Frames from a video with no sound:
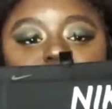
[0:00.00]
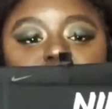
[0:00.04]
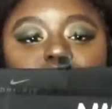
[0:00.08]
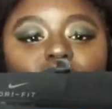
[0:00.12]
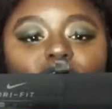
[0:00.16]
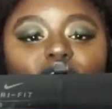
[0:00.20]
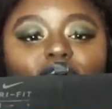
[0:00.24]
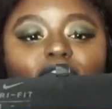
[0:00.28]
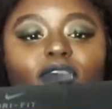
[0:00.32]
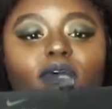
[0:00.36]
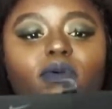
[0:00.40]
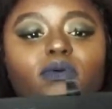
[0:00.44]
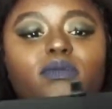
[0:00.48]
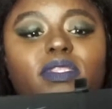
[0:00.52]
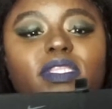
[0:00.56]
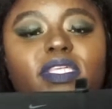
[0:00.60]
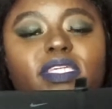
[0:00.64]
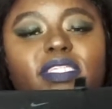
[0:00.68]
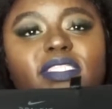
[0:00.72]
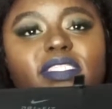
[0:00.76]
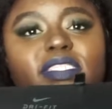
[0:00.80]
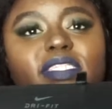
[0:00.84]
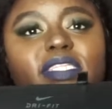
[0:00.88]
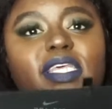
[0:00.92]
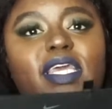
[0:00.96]
You can fold
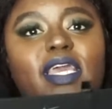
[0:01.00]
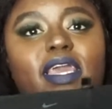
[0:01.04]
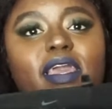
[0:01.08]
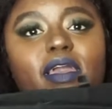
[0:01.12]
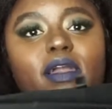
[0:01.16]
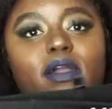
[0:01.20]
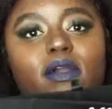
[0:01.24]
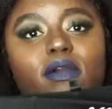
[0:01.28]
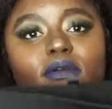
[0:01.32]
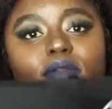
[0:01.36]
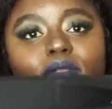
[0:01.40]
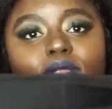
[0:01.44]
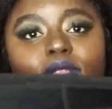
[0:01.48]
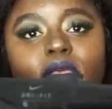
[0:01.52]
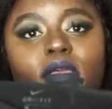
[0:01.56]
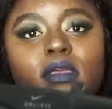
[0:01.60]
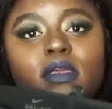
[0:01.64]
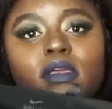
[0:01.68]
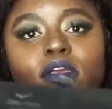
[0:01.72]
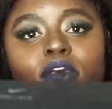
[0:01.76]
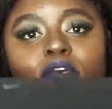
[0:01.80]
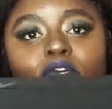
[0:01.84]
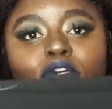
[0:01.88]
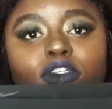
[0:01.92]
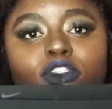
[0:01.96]
this down
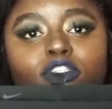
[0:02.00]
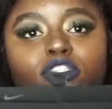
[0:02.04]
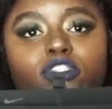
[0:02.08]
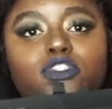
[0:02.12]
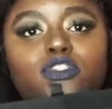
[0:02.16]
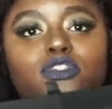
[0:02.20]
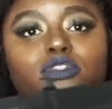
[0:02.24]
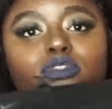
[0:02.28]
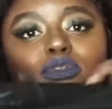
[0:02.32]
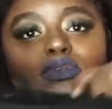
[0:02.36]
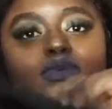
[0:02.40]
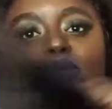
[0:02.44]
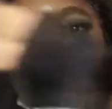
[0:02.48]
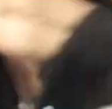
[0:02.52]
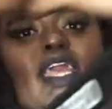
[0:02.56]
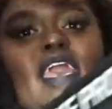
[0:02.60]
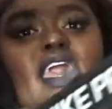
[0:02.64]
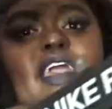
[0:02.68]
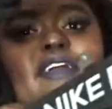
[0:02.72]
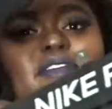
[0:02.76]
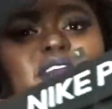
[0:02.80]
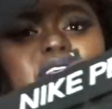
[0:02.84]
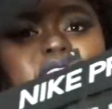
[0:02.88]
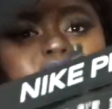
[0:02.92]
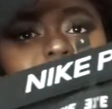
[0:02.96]
too and
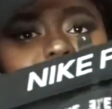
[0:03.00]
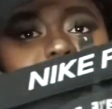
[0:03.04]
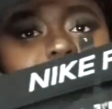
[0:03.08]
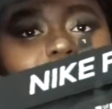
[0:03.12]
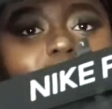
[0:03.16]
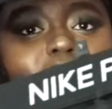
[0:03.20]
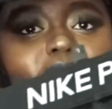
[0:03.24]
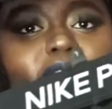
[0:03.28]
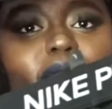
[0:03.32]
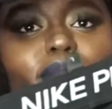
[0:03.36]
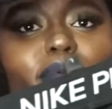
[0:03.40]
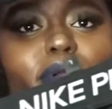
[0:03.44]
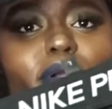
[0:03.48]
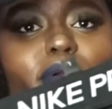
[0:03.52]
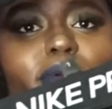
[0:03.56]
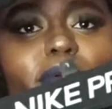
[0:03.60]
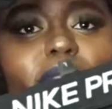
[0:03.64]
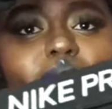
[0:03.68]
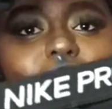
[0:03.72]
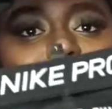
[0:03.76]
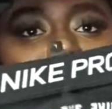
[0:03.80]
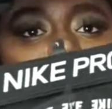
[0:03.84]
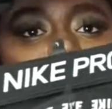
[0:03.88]
have it say Nike Pro in the